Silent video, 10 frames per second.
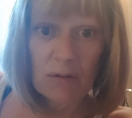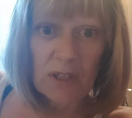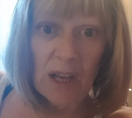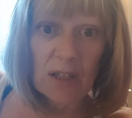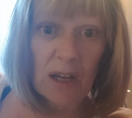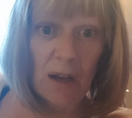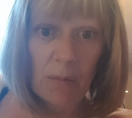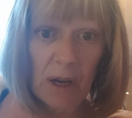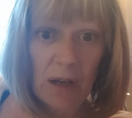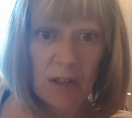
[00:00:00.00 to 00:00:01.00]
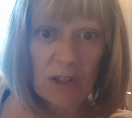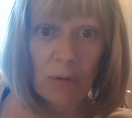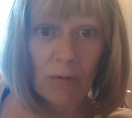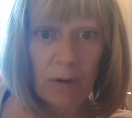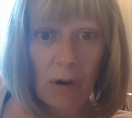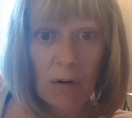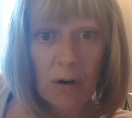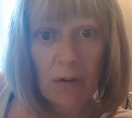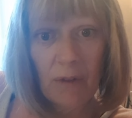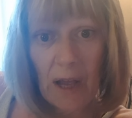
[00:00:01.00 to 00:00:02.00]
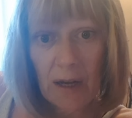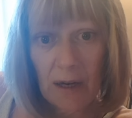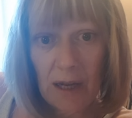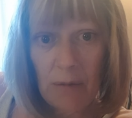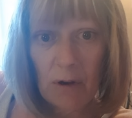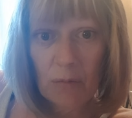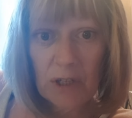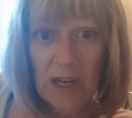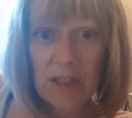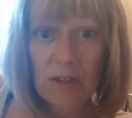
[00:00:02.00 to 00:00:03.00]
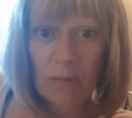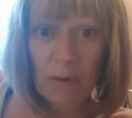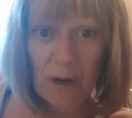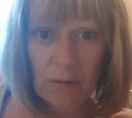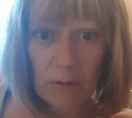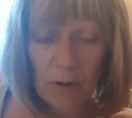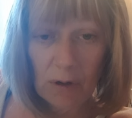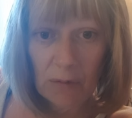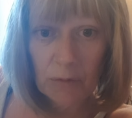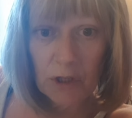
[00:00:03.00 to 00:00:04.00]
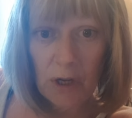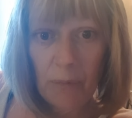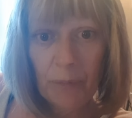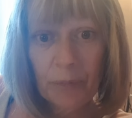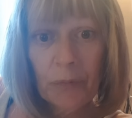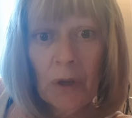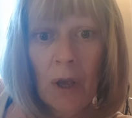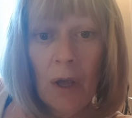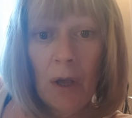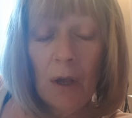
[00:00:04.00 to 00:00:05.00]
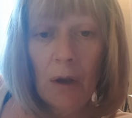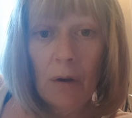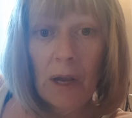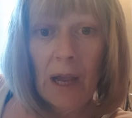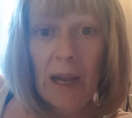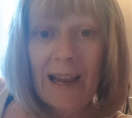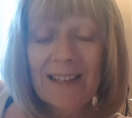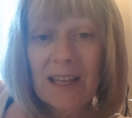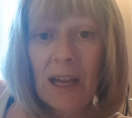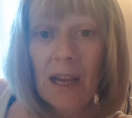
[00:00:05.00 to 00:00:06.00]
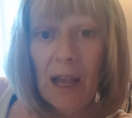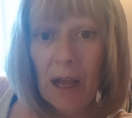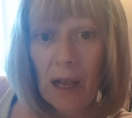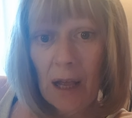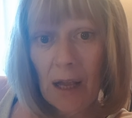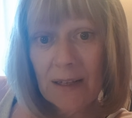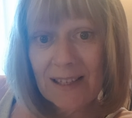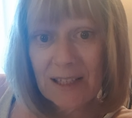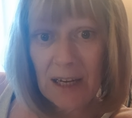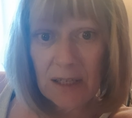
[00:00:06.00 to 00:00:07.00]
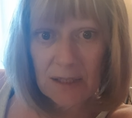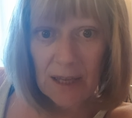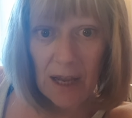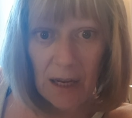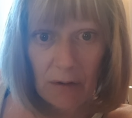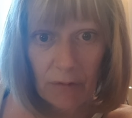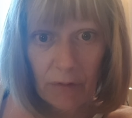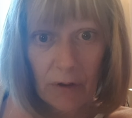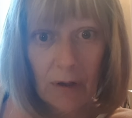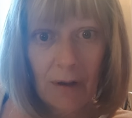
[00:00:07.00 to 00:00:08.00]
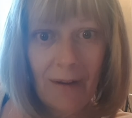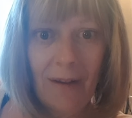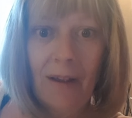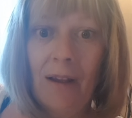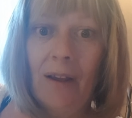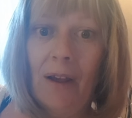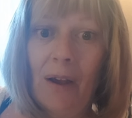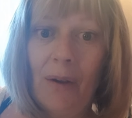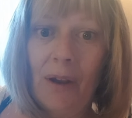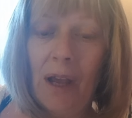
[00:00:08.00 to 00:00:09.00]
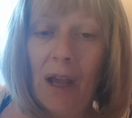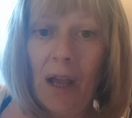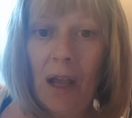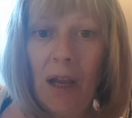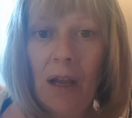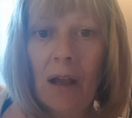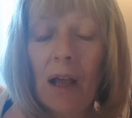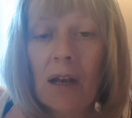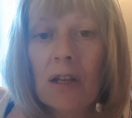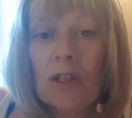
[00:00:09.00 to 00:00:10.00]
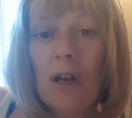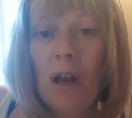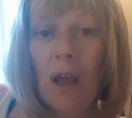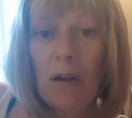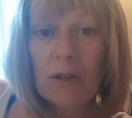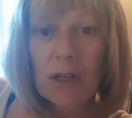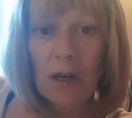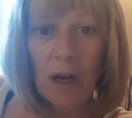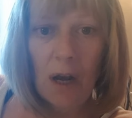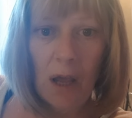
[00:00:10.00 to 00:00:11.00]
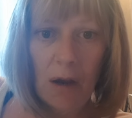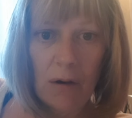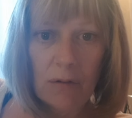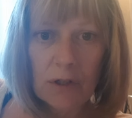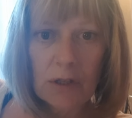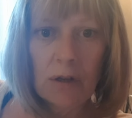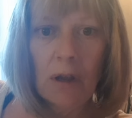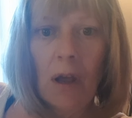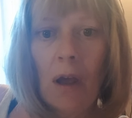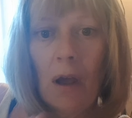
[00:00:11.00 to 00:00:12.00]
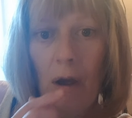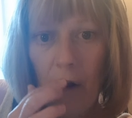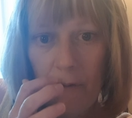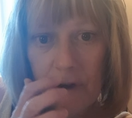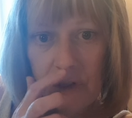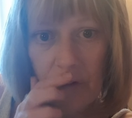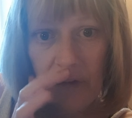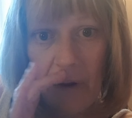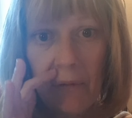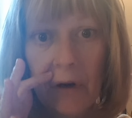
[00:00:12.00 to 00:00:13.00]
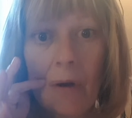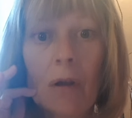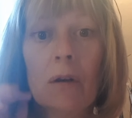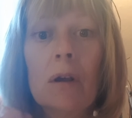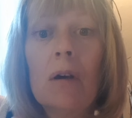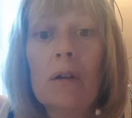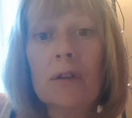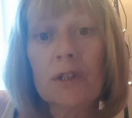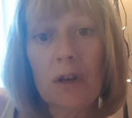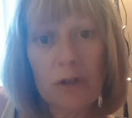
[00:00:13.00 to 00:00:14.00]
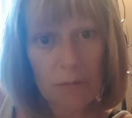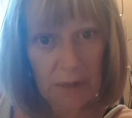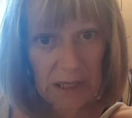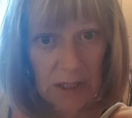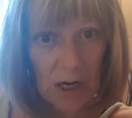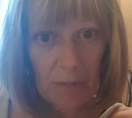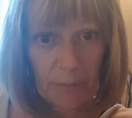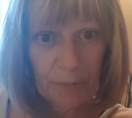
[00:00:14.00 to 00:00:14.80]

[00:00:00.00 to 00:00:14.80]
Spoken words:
or Saturday I might do a vlog then and keep you updated on where we're all up to. Okay, and take care and stay safe. Okay, and there's loads and loads of stuff going on social media,